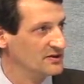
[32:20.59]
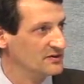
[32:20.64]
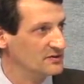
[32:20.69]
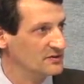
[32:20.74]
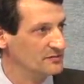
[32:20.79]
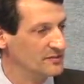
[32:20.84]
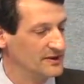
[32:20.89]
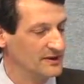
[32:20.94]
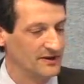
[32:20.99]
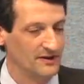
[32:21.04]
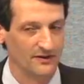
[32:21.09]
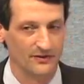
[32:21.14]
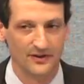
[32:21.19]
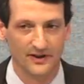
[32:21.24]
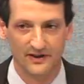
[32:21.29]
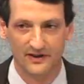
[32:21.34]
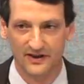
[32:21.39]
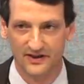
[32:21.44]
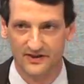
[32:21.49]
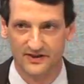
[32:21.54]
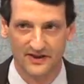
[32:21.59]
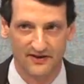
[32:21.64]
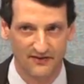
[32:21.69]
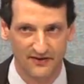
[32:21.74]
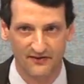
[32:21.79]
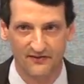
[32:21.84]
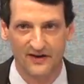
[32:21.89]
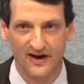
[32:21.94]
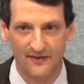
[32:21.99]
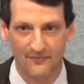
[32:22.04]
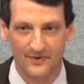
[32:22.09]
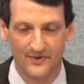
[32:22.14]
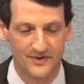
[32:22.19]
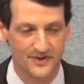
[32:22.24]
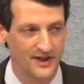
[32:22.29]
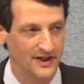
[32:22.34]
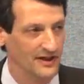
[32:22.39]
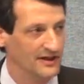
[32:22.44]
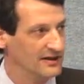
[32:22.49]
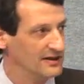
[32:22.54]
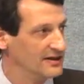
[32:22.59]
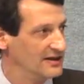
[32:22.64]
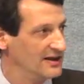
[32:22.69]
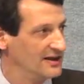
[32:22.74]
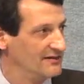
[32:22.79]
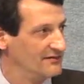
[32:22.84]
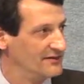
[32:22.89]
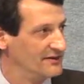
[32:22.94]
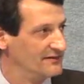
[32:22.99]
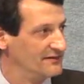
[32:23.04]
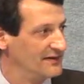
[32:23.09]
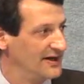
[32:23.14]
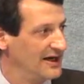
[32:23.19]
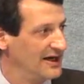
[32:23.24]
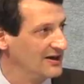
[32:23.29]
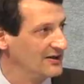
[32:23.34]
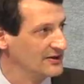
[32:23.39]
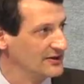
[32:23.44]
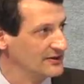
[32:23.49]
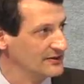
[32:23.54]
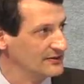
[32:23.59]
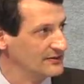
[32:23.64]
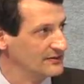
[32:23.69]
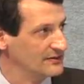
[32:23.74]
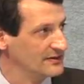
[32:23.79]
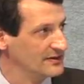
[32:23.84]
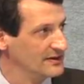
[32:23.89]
will be underwritten at 75% of the value